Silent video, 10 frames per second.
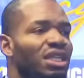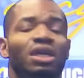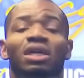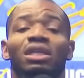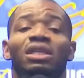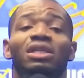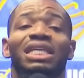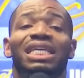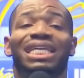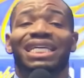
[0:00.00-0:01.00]
then
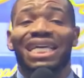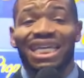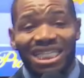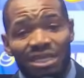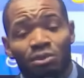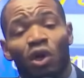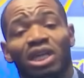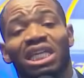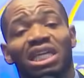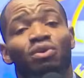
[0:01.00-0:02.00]
the kingship
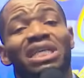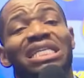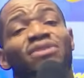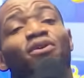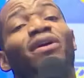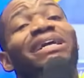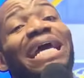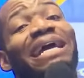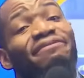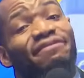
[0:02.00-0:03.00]
God gave you is
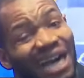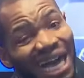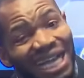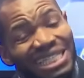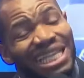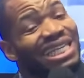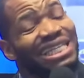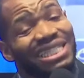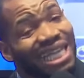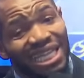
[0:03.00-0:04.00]
forever, is
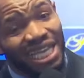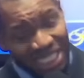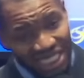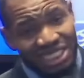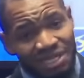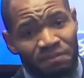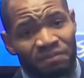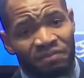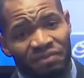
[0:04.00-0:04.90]
an internal kingship.